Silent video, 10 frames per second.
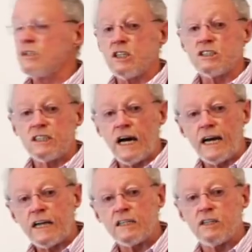can just start
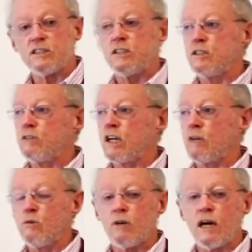adding this to your
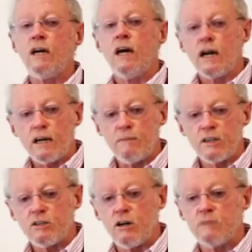drinking water a couple
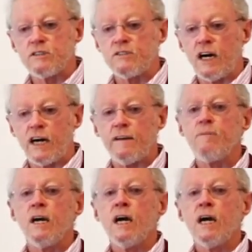of times a day